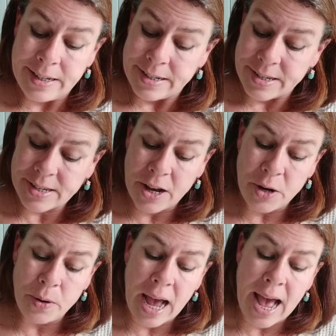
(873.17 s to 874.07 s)

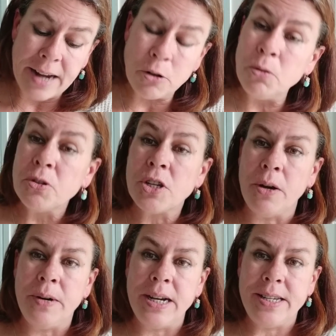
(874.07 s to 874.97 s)
So, and
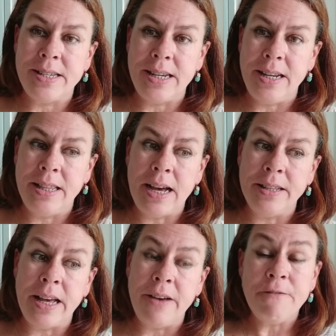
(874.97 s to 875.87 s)
also I see that
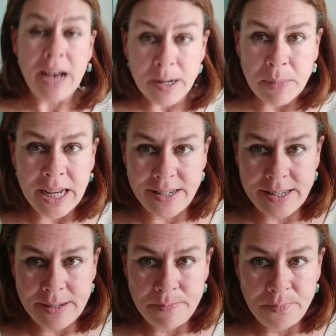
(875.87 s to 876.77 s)
their fan
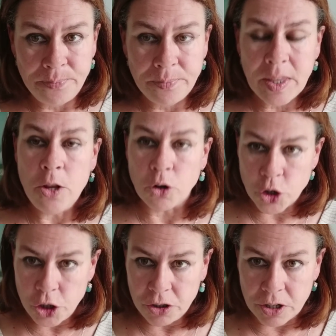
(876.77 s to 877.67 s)
base, not
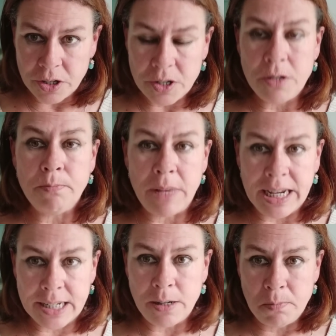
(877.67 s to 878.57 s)
Sugars,
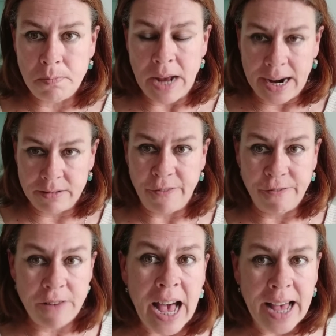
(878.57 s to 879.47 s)
Meghan and Harry
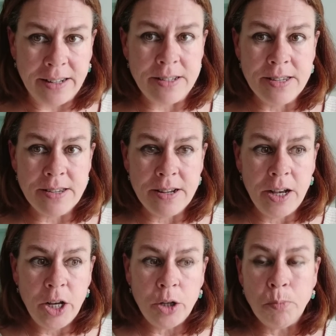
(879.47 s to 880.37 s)
fans,
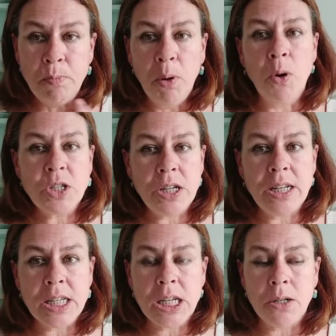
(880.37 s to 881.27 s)
who bought
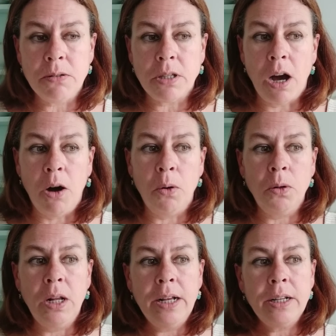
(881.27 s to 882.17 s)
into the
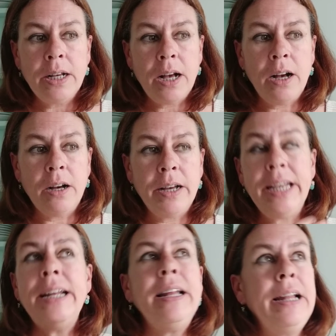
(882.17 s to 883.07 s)
whole
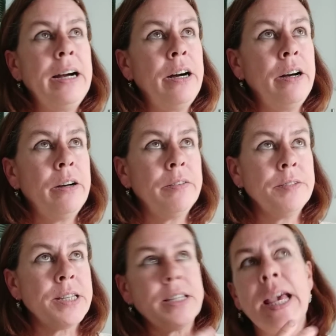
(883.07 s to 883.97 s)
in love,
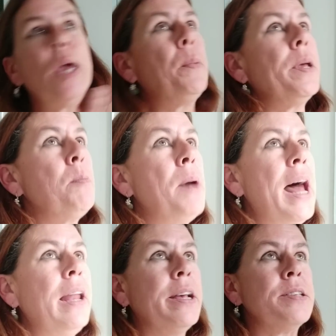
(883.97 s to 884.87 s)
escaping the
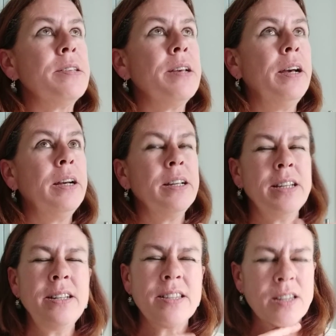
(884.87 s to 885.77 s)
palace.
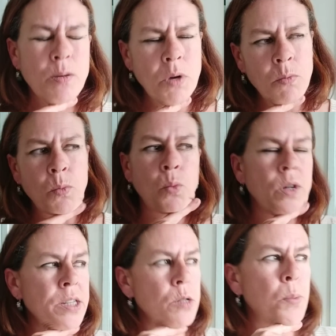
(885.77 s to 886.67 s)
Didn't someone
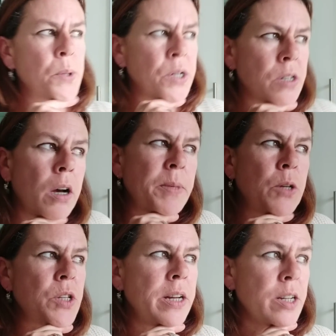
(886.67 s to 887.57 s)
once upon a time
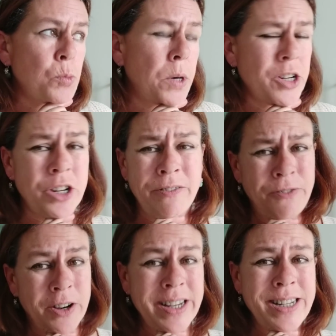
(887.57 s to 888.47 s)
use an expression,
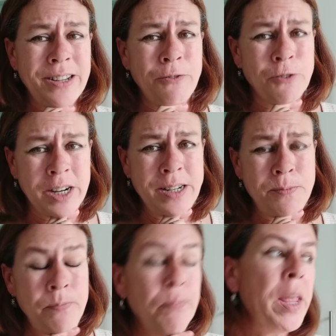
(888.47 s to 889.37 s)
finding freedom?